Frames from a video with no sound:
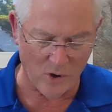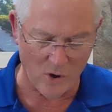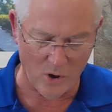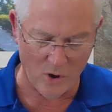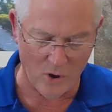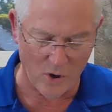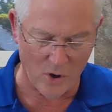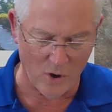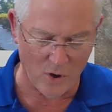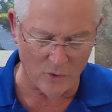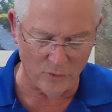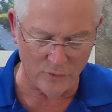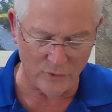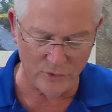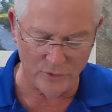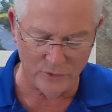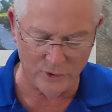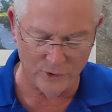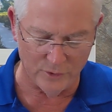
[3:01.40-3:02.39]

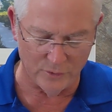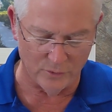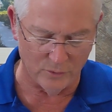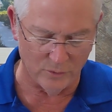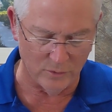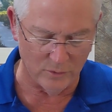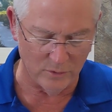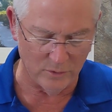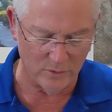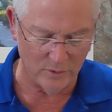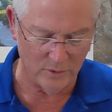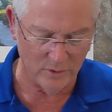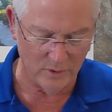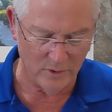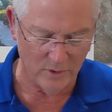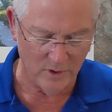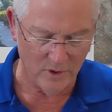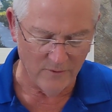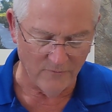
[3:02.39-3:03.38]
all you do.
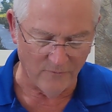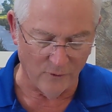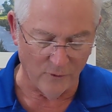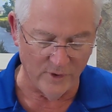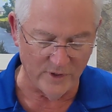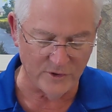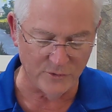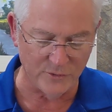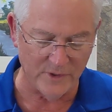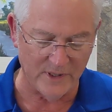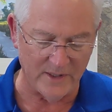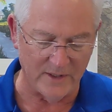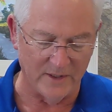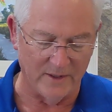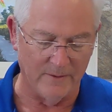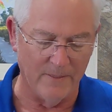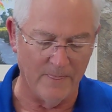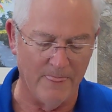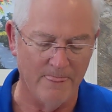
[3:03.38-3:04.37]
For it is
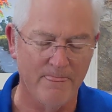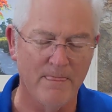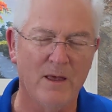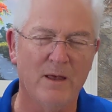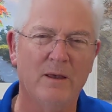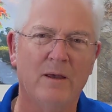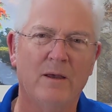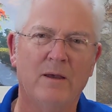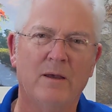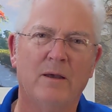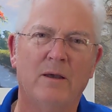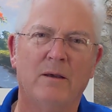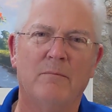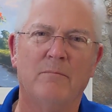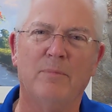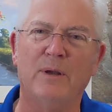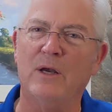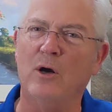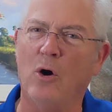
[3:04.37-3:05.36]
written,
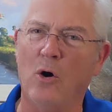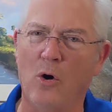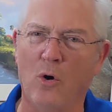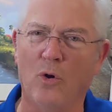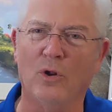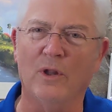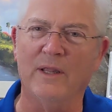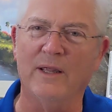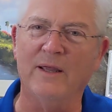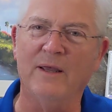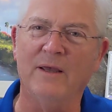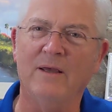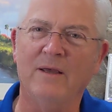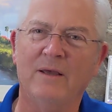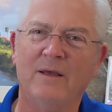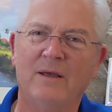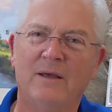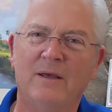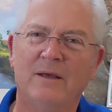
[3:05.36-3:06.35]
be holy
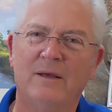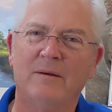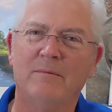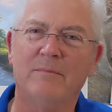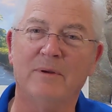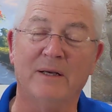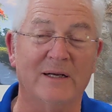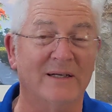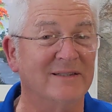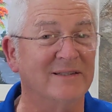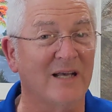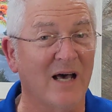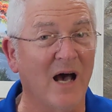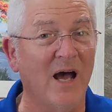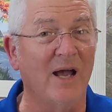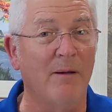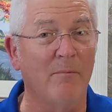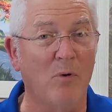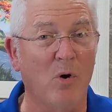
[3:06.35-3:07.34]
because
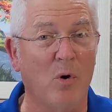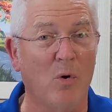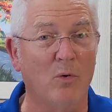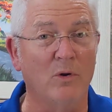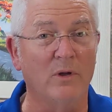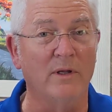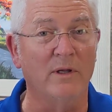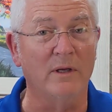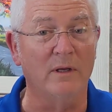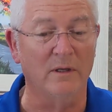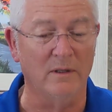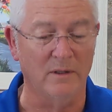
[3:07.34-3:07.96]
I am holy.